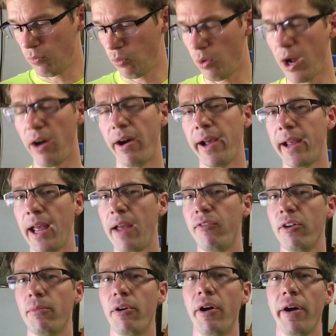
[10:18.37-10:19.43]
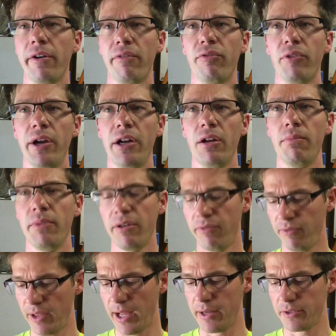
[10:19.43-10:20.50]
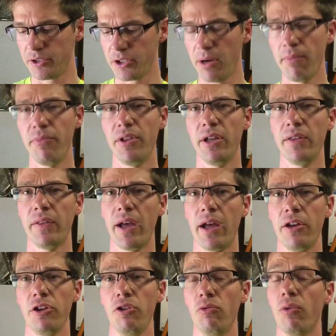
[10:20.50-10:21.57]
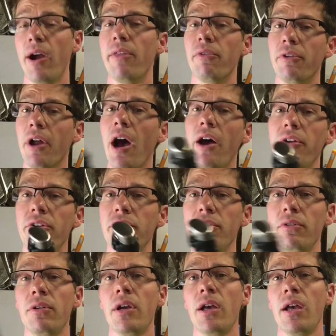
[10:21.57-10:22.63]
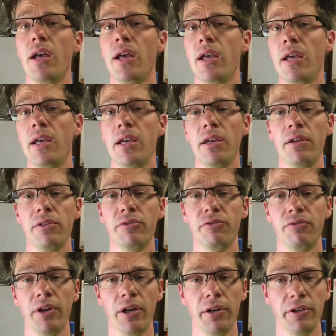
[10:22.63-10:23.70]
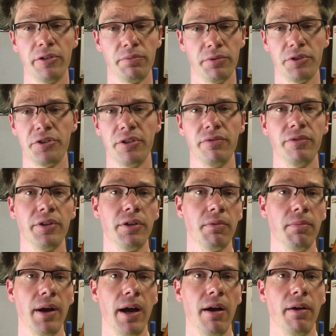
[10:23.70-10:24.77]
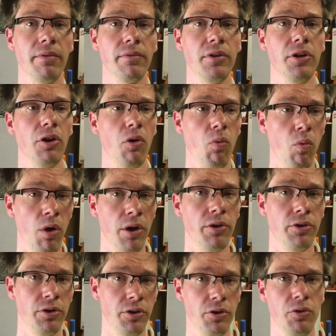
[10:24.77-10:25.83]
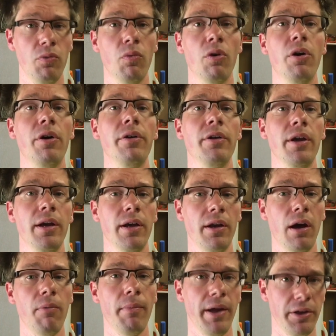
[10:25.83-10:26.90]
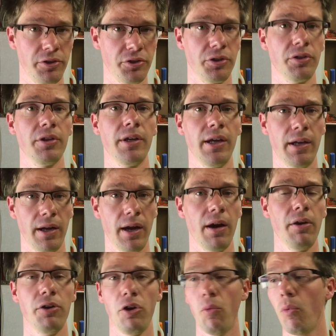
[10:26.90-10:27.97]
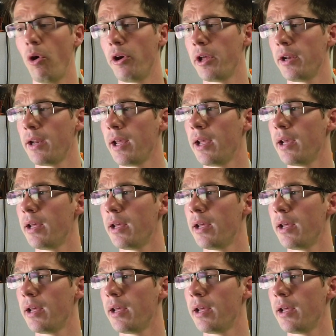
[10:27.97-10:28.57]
while I gave him a lot of freedom, if that's something that you'd rather not do, he is very specific about, what do you want, and I'll make sure to get it how you want it.